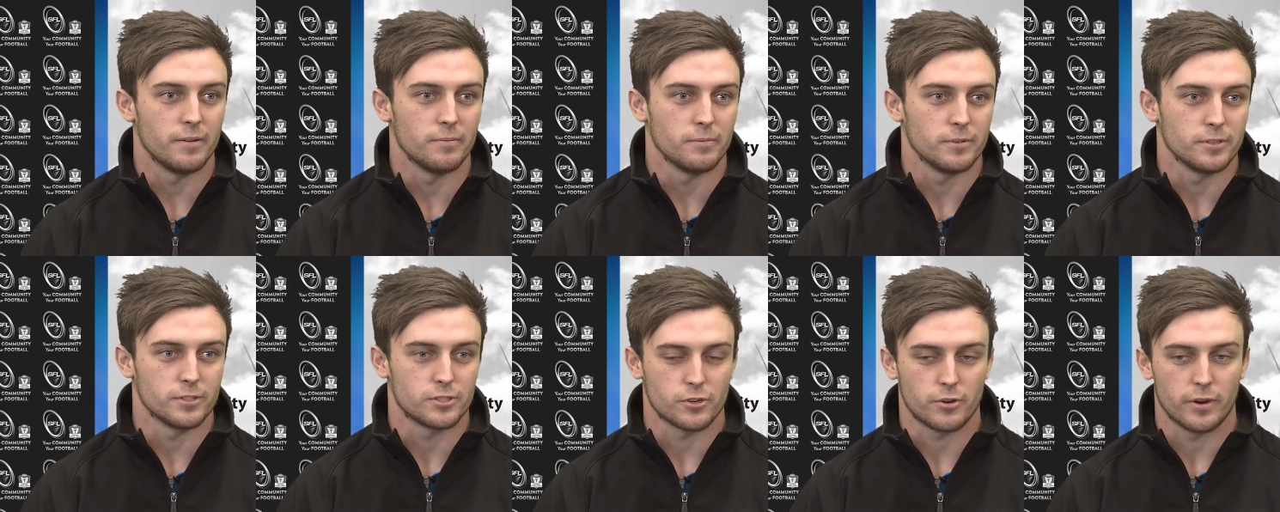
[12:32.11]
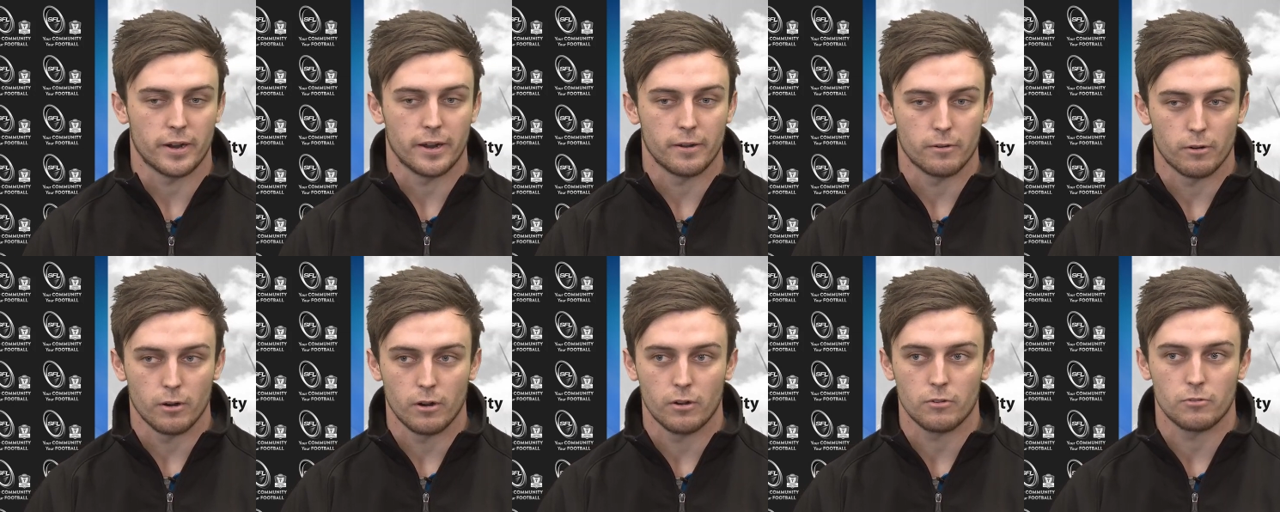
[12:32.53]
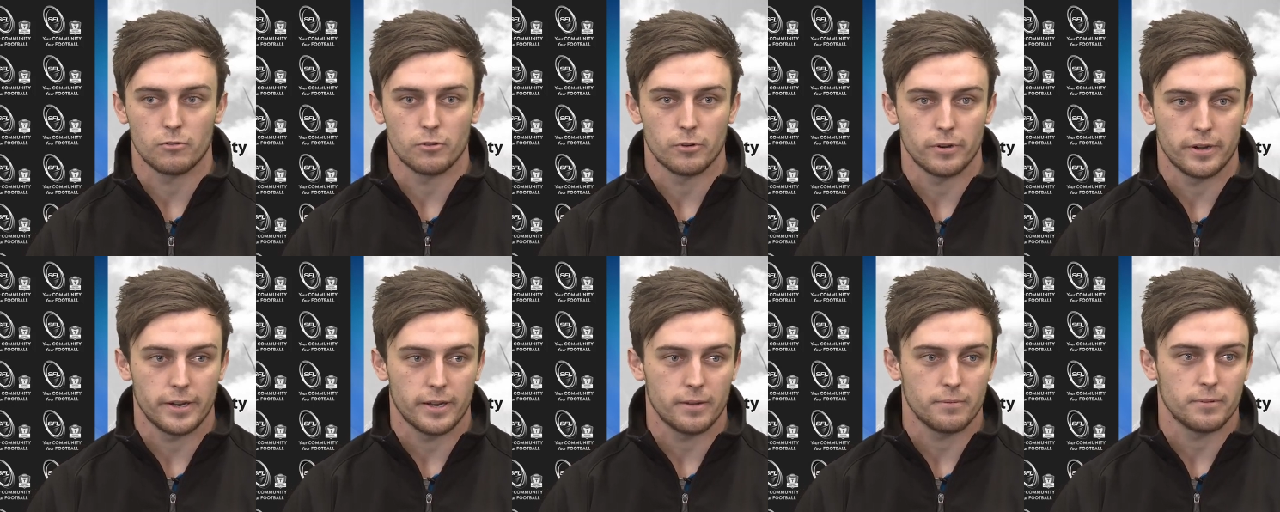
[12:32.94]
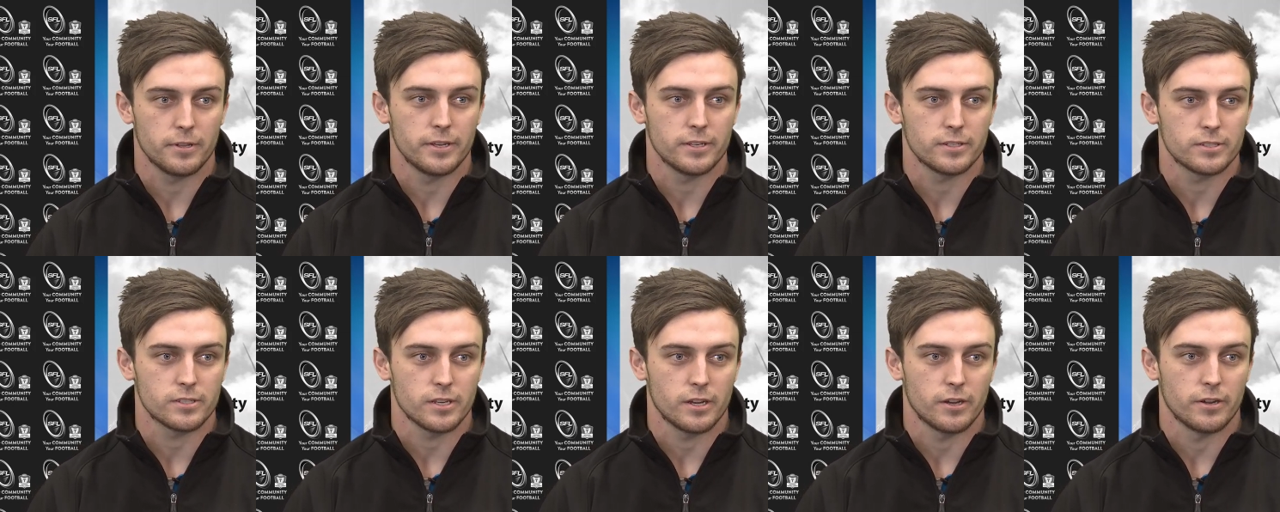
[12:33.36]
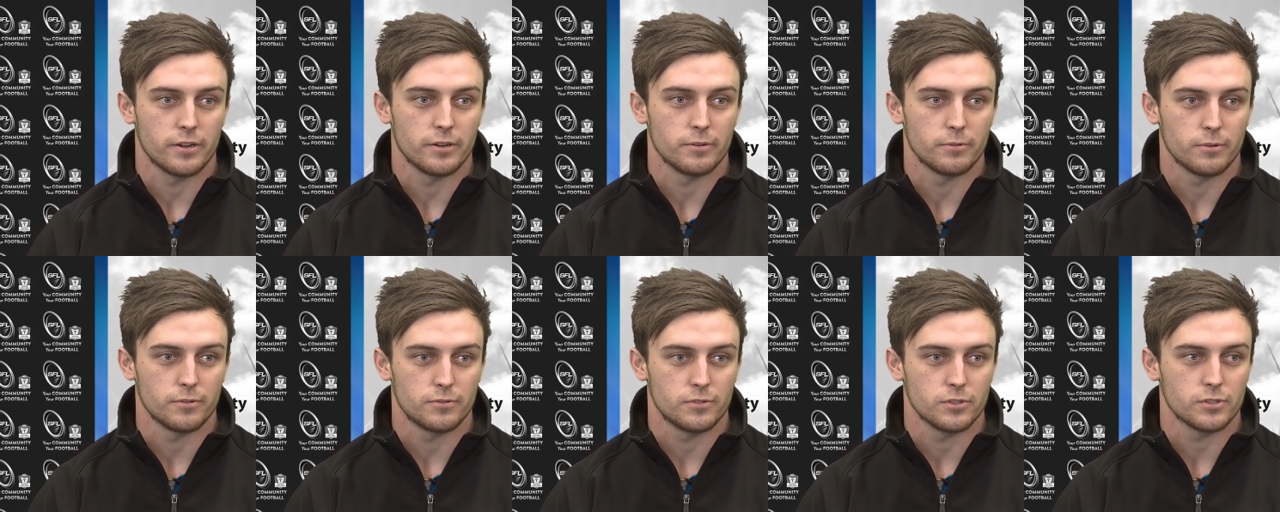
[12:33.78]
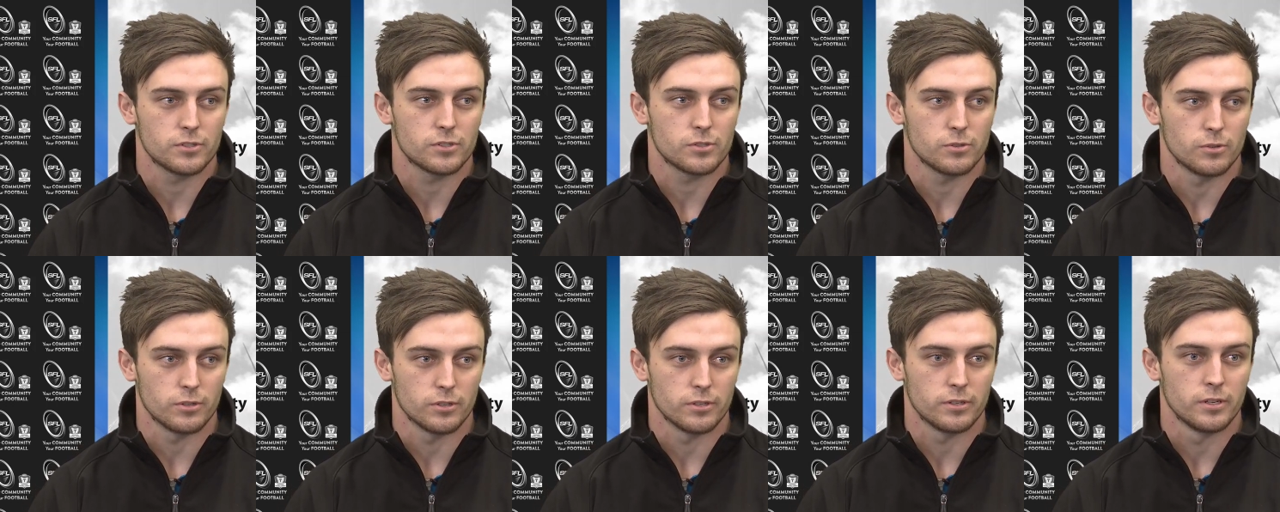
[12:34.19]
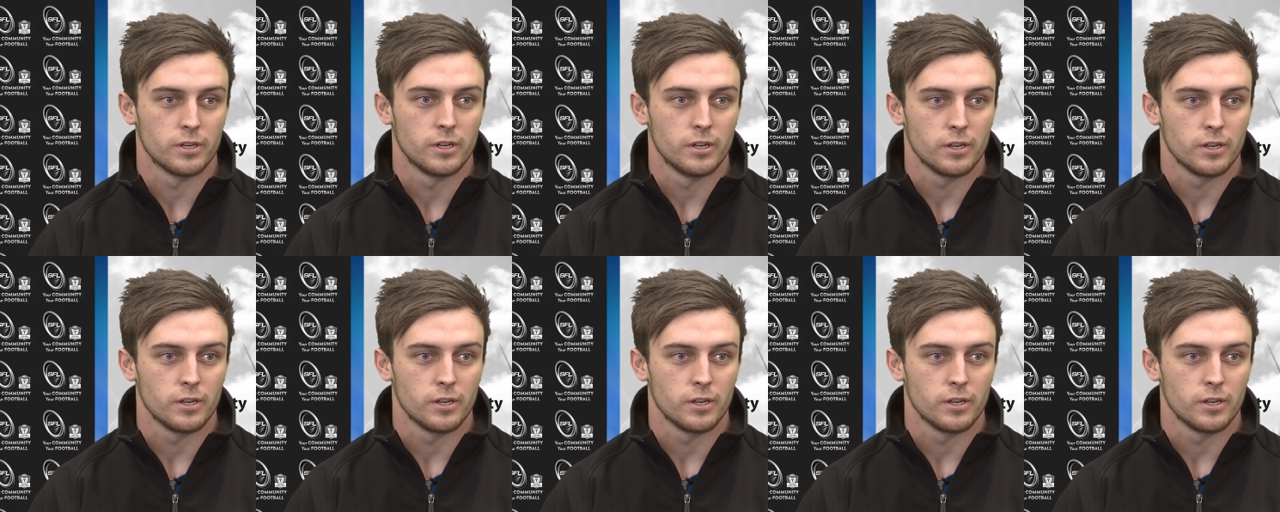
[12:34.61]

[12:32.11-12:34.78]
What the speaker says: It's a great rivalry up there, so we've just sort of